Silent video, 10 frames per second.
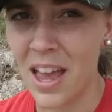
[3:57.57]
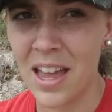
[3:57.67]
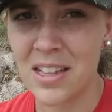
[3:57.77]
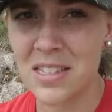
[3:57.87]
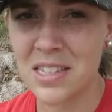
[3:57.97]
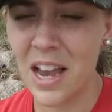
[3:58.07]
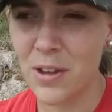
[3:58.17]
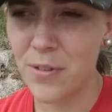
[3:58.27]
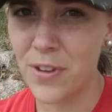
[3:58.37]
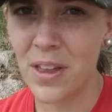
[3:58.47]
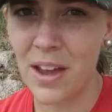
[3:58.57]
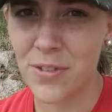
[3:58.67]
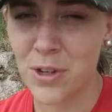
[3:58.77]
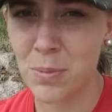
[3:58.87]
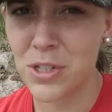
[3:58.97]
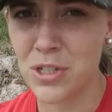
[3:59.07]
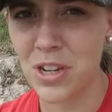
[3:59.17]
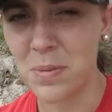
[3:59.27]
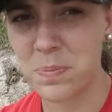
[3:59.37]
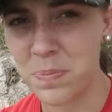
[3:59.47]
and see how you feel after you butcher
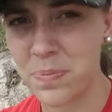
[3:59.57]
it.